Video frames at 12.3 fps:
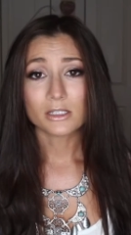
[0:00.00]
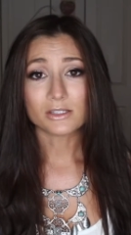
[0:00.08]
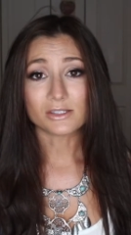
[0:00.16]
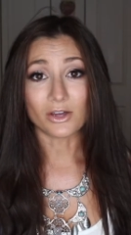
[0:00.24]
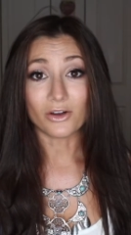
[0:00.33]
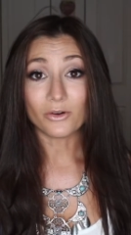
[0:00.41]

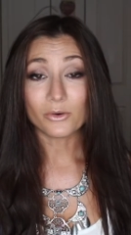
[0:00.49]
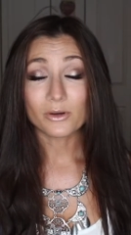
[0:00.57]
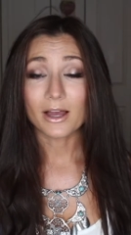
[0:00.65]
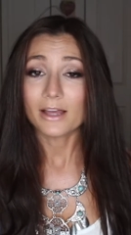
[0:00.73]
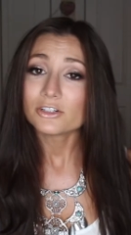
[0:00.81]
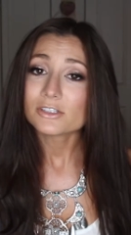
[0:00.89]
so
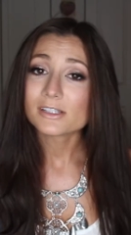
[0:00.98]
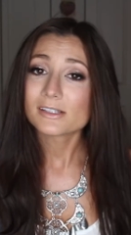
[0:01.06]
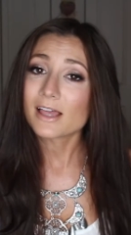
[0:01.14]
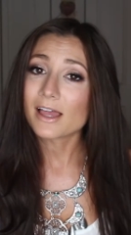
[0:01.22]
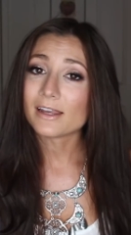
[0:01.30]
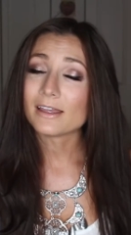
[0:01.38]
I just
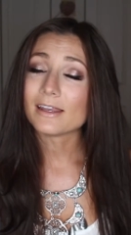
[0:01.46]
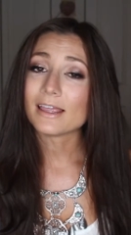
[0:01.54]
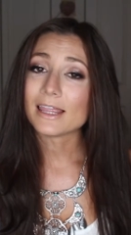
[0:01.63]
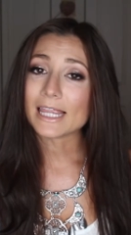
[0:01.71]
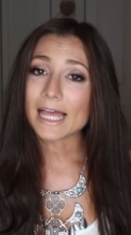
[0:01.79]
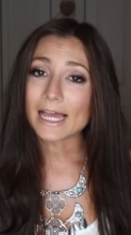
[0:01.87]

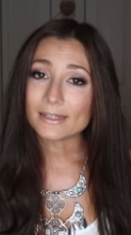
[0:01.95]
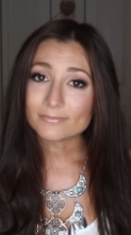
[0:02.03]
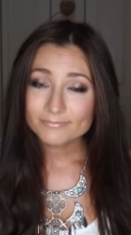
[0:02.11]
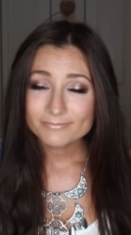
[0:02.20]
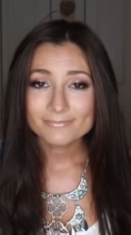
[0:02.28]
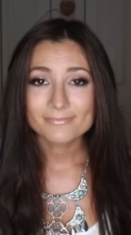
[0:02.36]
decided that
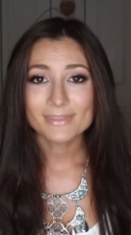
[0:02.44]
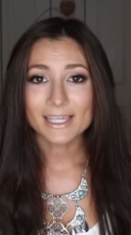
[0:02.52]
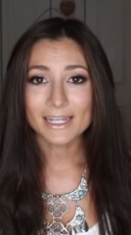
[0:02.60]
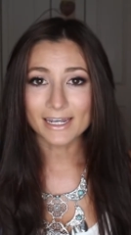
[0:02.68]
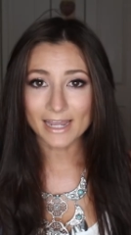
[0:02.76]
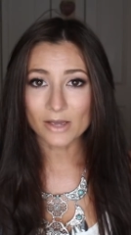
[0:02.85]

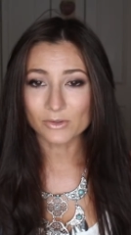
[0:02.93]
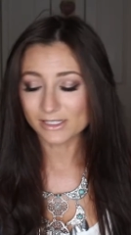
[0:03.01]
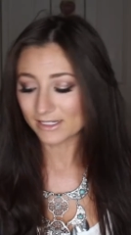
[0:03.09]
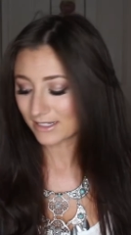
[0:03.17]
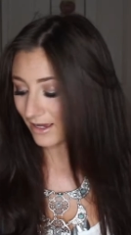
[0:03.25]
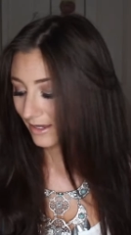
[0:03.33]
now is
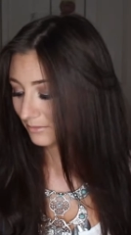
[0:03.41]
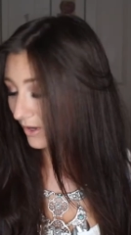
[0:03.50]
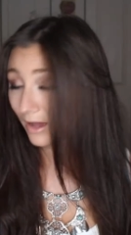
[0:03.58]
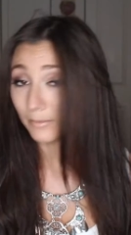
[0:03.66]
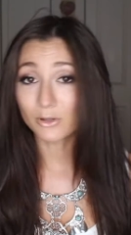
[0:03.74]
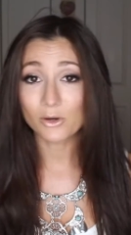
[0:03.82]
the time.
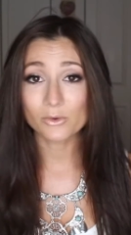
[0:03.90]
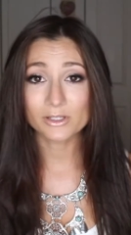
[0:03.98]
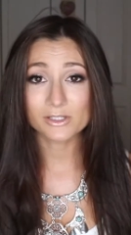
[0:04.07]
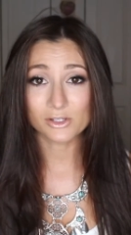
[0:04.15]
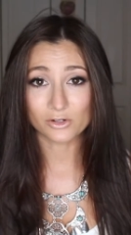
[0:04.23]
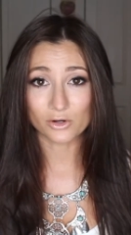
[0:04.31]
I'm
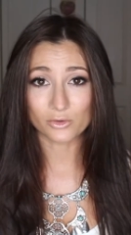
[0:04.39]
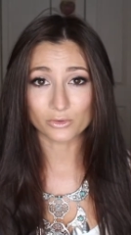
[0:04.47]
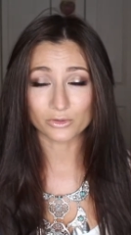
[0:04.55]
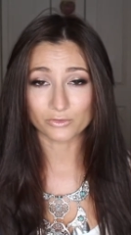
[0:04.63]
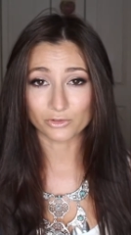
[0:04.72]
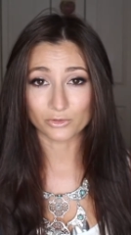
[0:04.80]
going to go
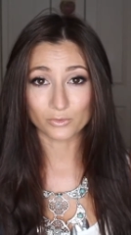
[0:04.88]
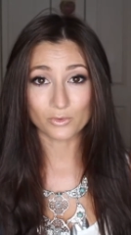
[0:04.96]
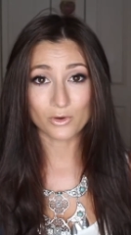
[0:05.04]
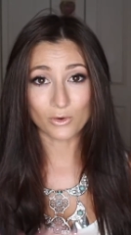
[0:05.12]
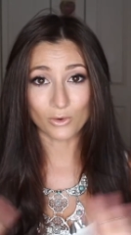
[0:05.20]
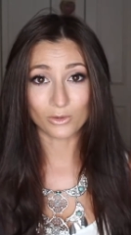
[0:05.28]
through
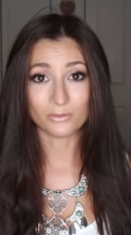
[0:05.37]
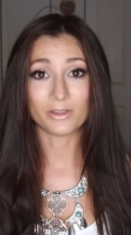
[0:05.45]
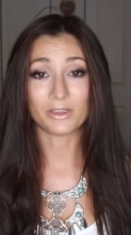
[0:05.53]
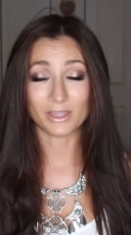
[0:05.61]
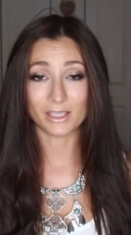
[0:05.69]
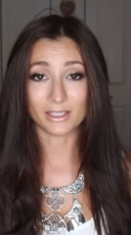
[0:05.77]
all of
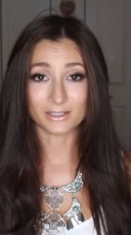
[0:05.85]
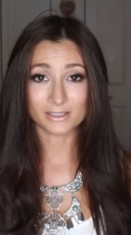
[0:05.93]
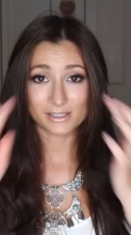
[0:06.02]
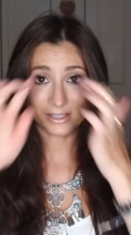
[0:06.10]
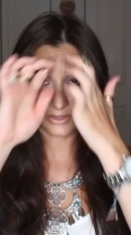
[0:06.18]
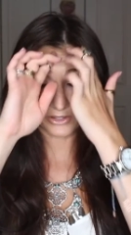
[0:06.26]
the
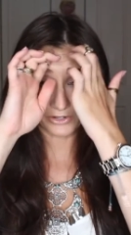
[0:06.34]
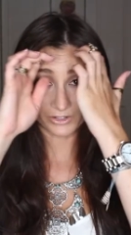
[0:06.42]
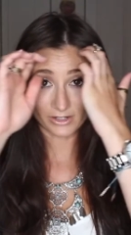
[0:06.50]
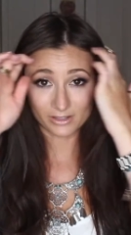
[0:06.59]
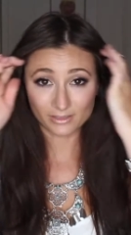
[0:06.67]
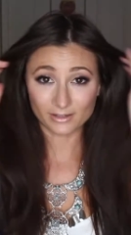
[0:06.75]
things that are
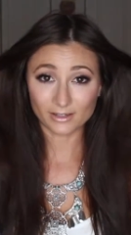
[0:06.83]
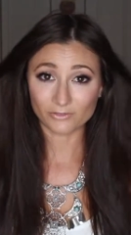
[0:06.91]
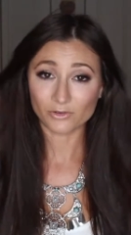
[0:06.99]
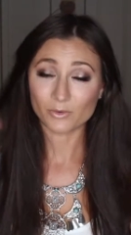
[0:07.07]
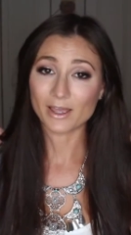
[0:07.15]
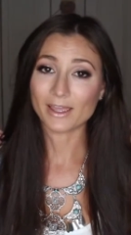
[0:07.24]
in the
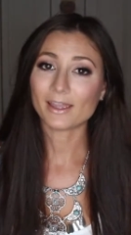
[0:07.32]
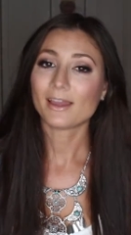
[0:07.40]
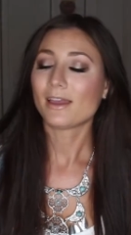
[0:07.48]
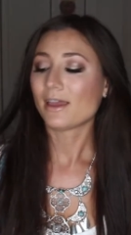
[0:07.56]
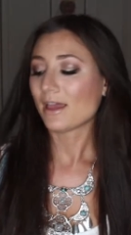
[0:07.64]
giveaway.